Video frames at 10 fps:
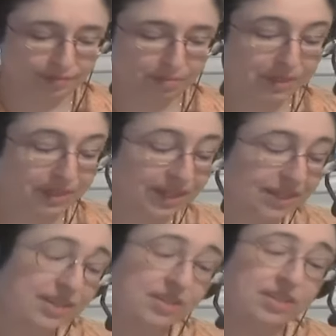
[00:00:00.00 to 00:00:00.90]
But the
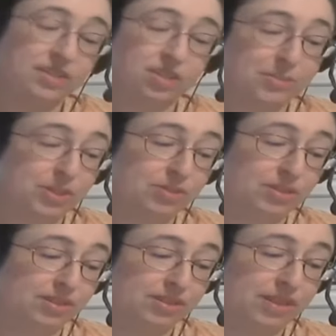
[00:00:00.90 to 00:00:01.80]
techniques can still be used
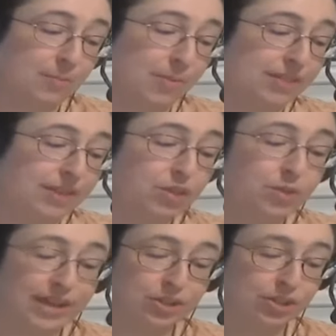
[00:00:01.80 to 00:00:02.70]
in the same way. They
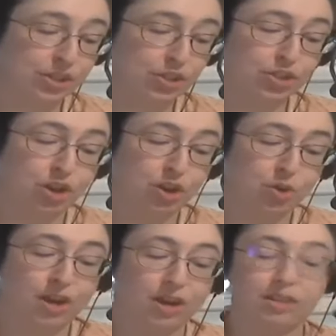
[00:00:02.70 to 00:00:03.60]
do actually
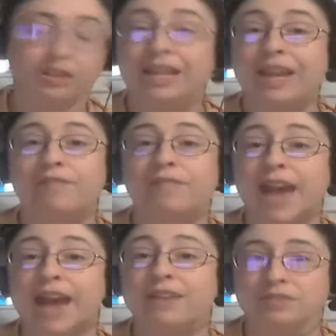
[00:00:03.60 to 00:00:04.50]
show a uh, life
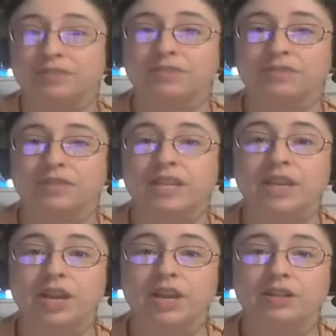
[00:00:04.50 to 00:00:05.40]
cast in
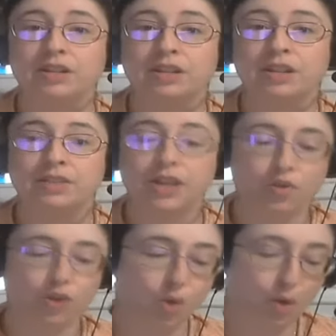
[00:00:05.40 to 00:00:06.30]
here. They
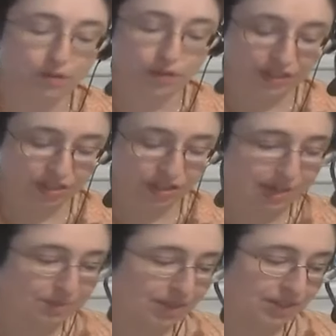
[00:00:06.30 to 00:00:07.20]
don't go over the
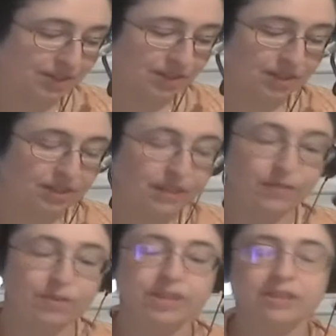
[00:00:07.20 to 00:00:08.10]
steps necessarily
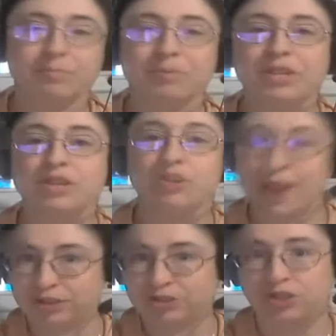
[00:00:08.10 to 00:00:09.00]
for it, but they do
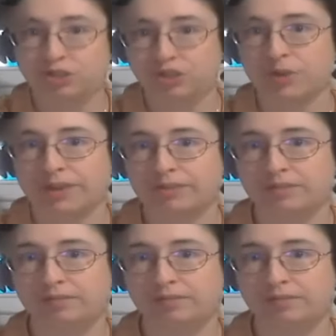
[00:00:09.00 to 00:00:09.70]
actually show it.